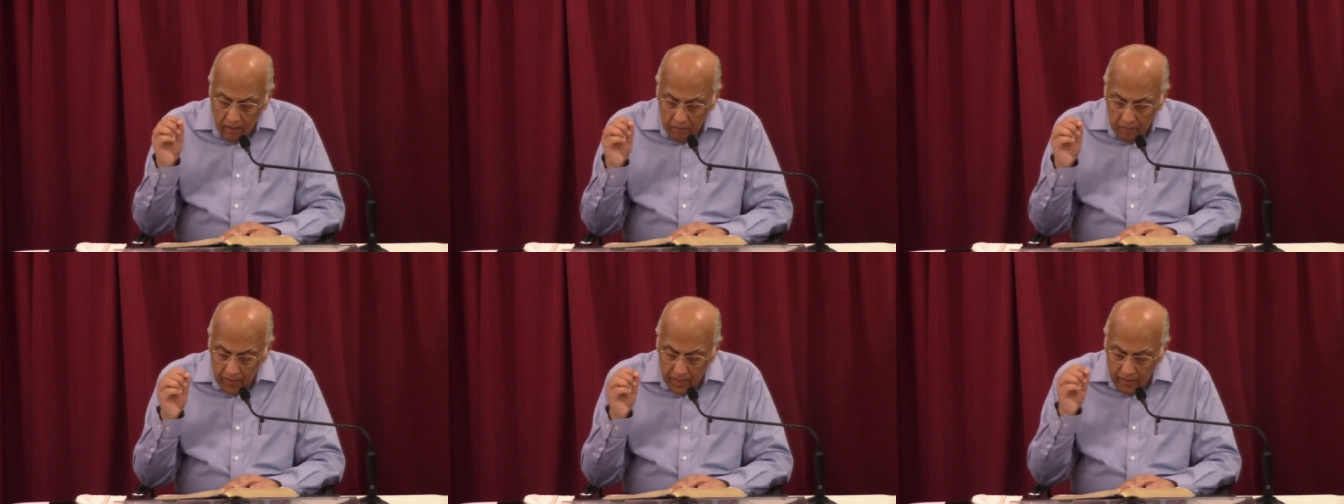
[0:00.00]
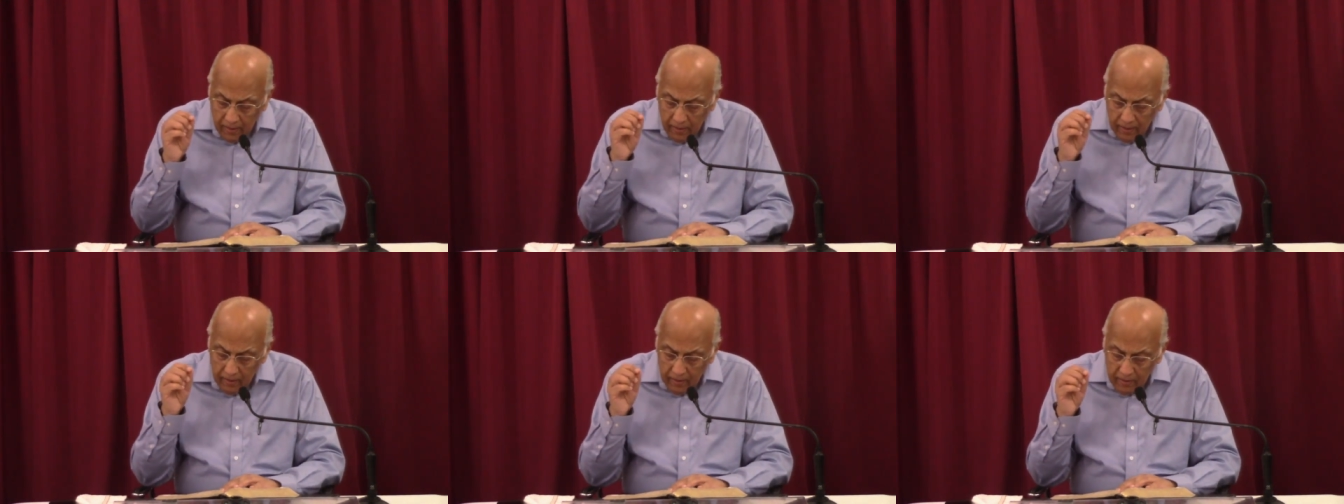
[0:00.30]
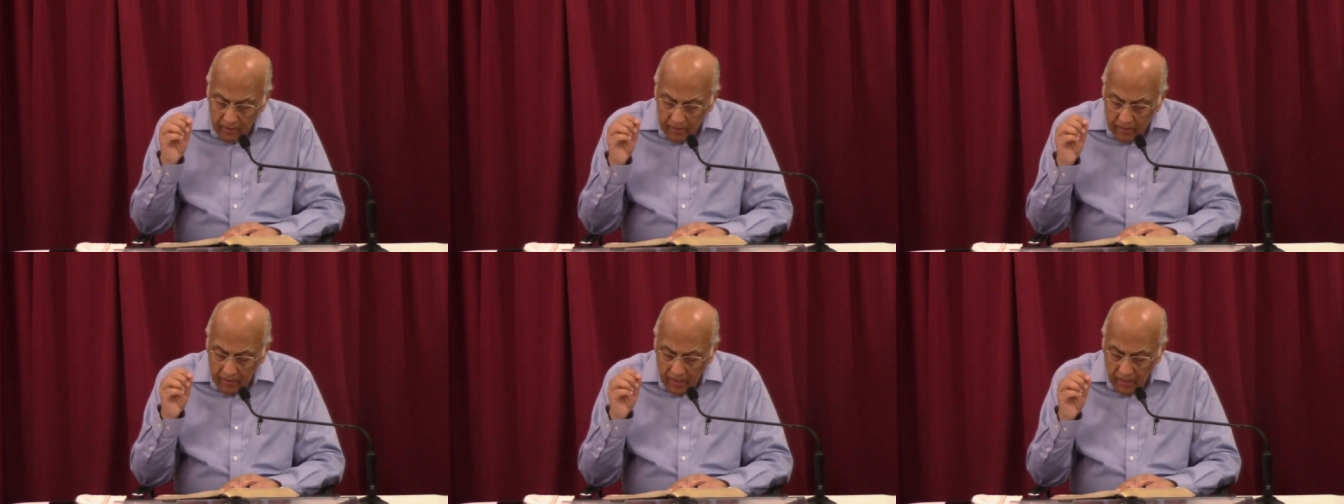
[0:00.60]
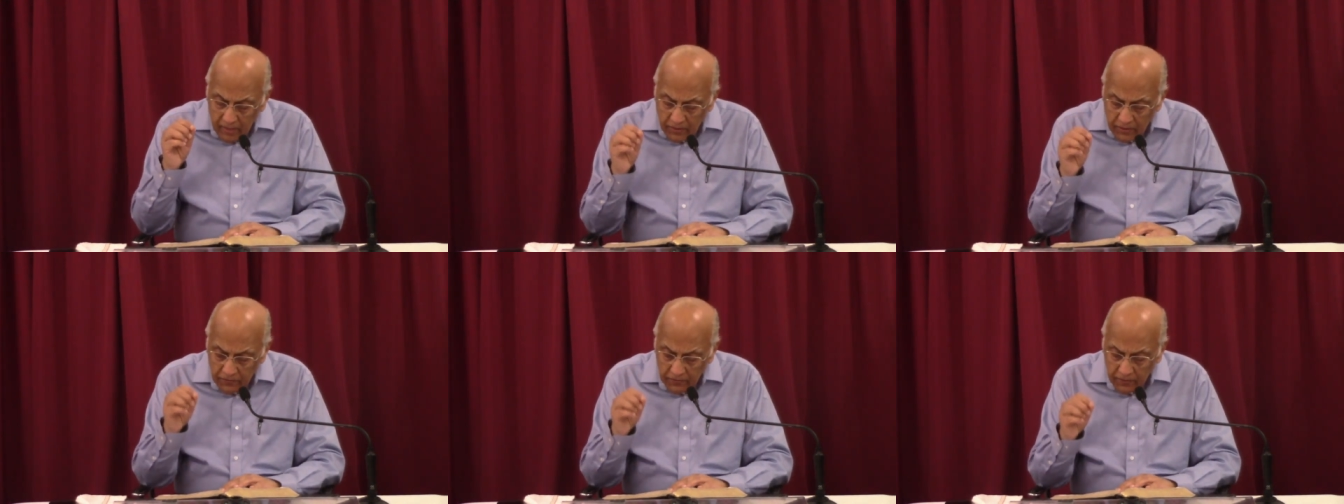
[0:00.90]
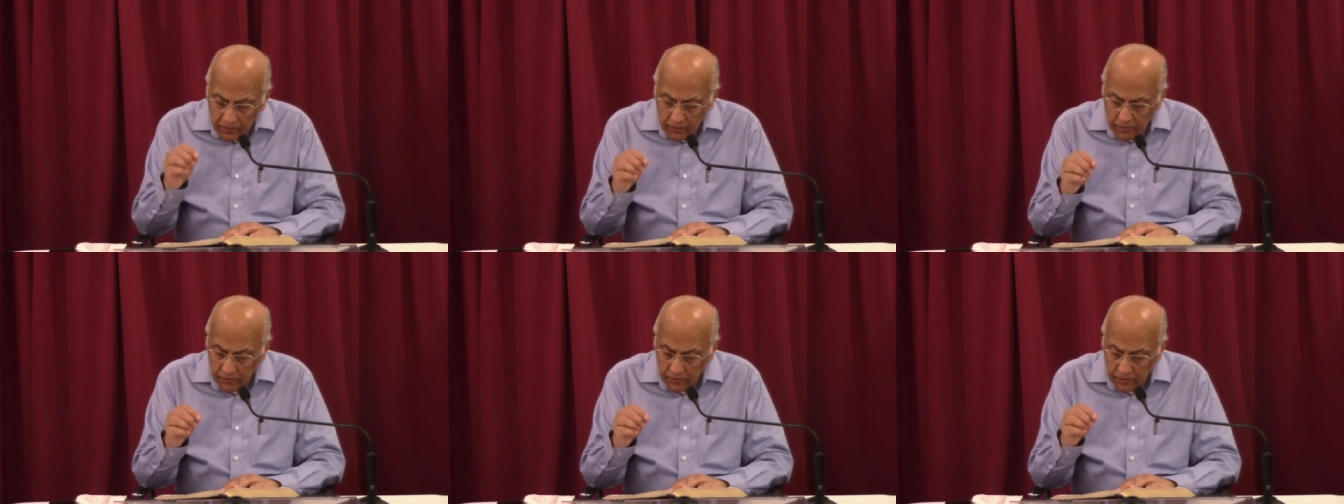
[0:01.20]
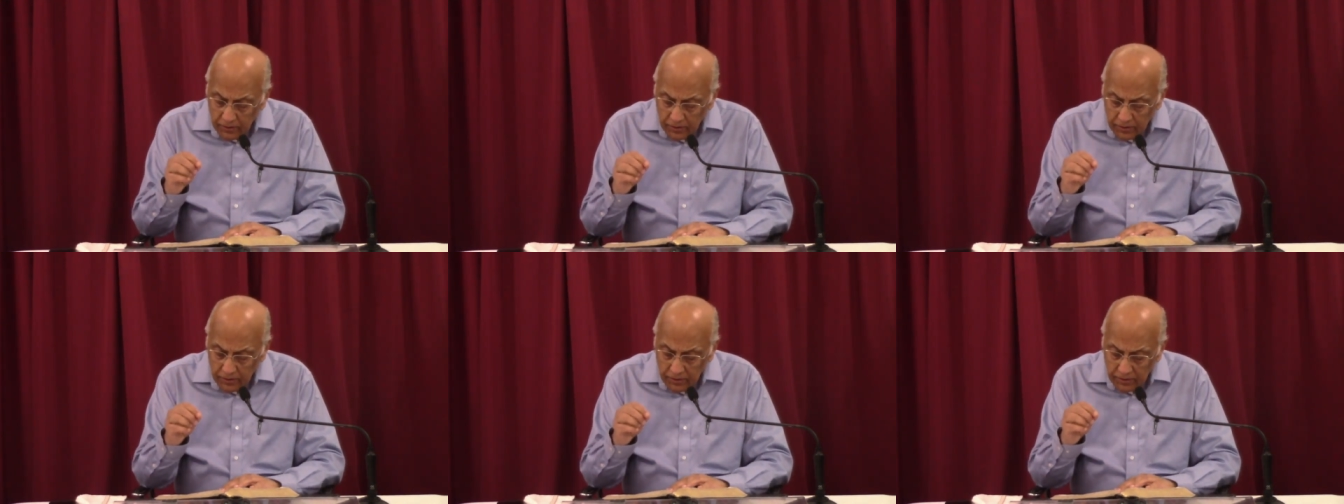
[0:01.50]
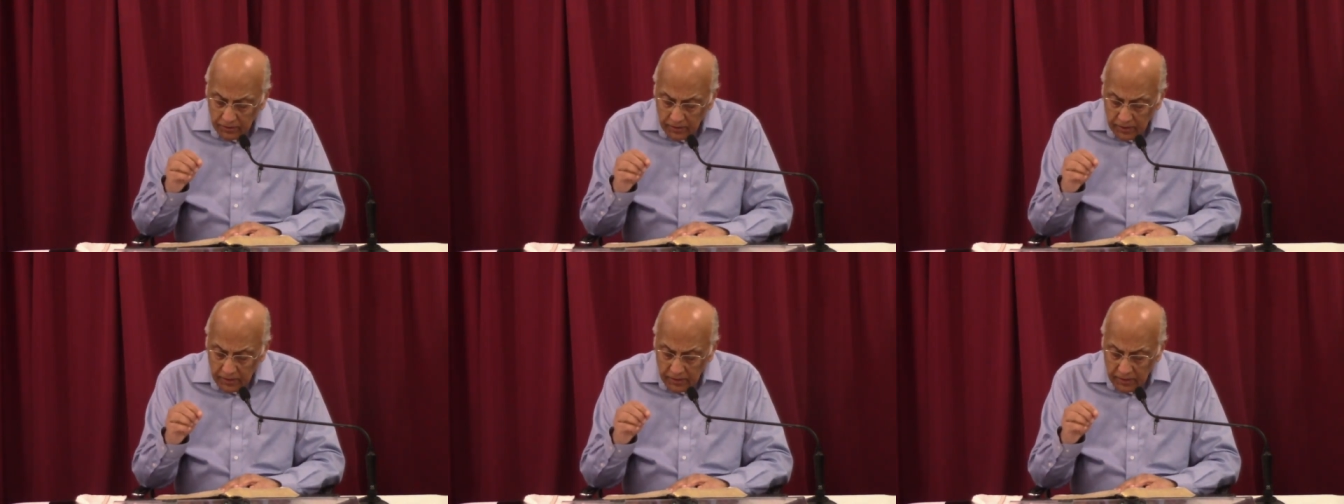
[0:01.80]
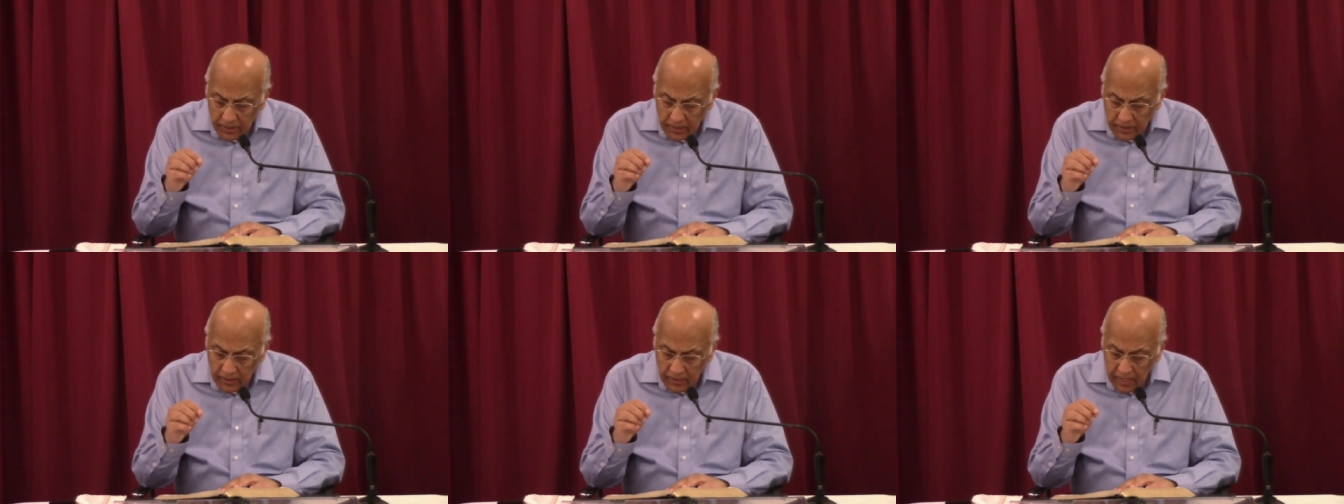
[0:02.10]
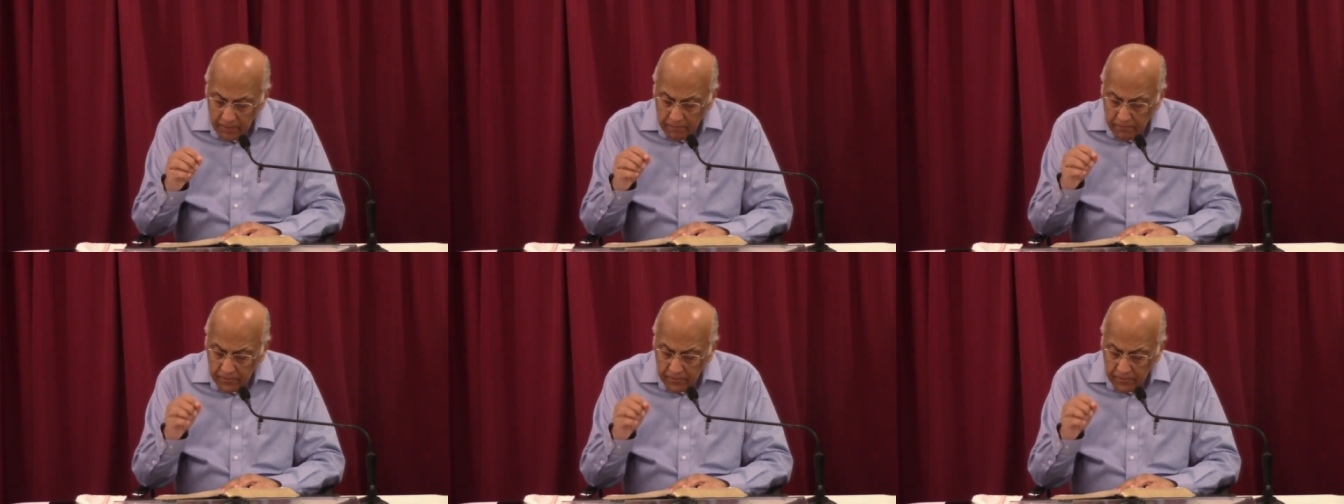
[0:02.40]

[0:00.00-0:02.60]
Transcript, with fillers: But these folks, it says they